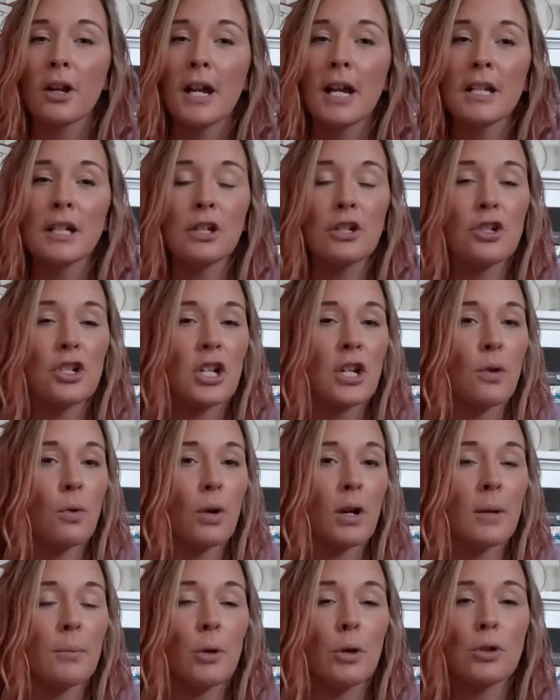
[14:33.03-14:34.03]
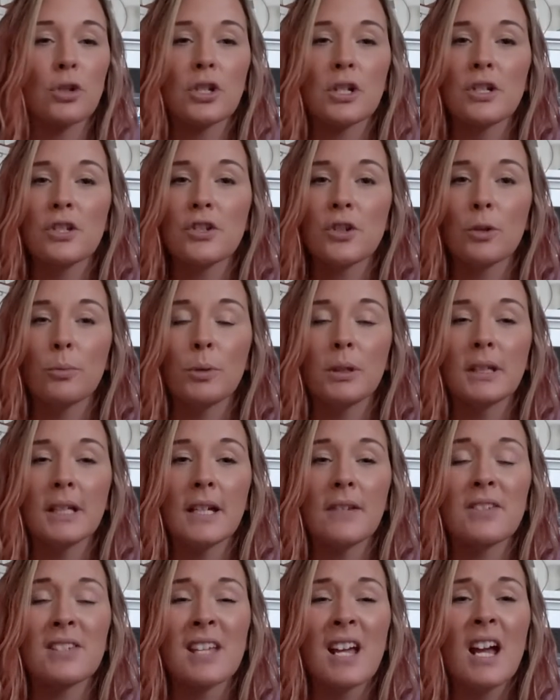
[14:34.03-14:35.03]
energy or emotions or
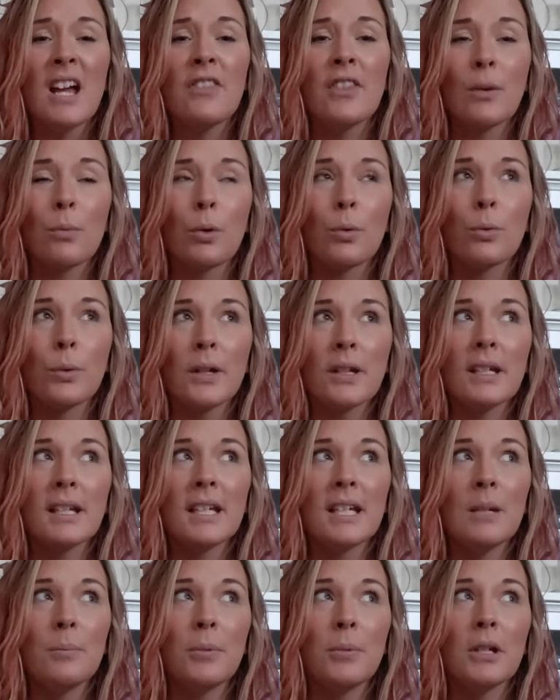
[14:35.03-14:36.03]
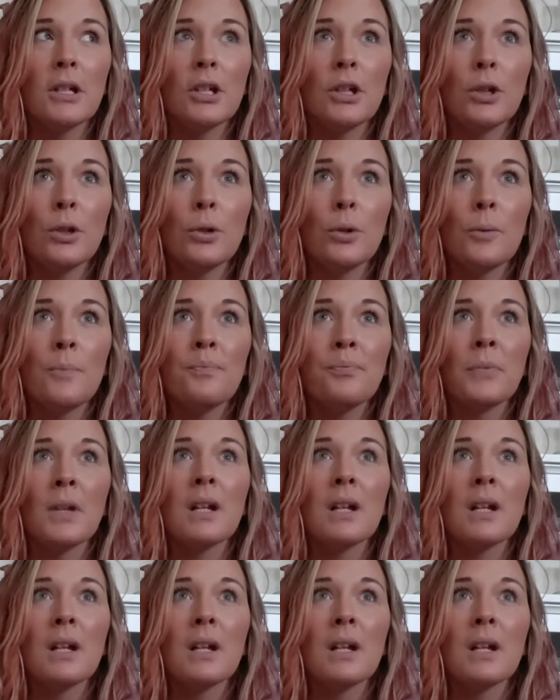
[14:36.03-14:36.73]
beliefs that were really keeping you